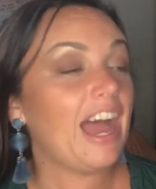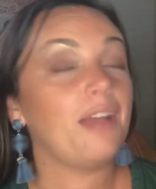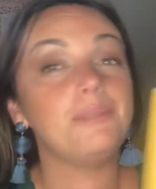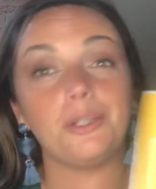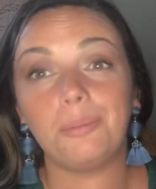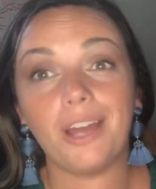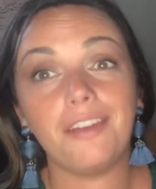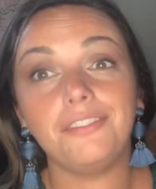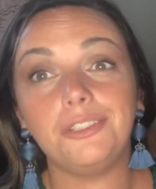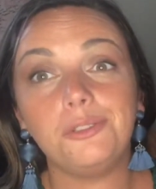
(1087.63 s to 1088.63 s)
I'm so proud
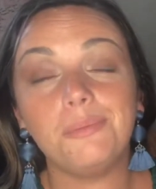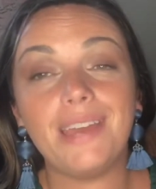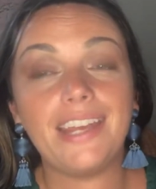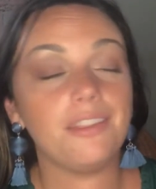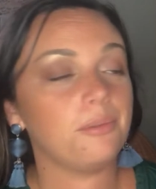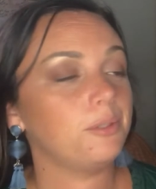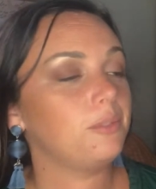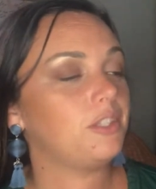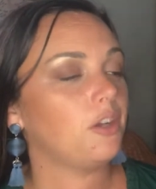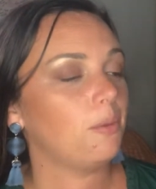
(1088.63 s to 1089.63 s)
of you. You made it through
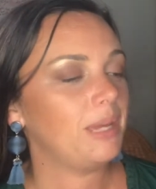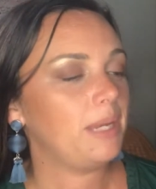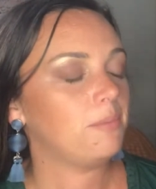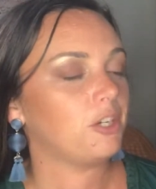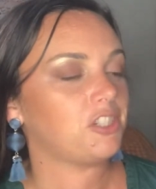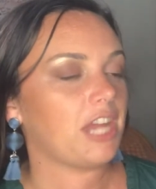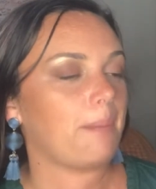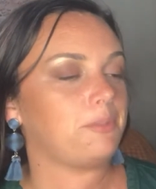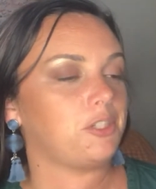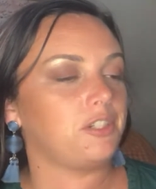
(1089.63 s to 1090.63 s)
so many more
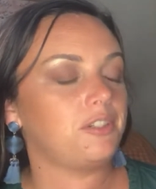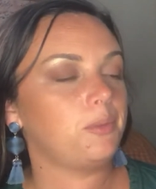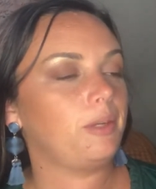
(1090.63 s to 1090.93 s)
chapters.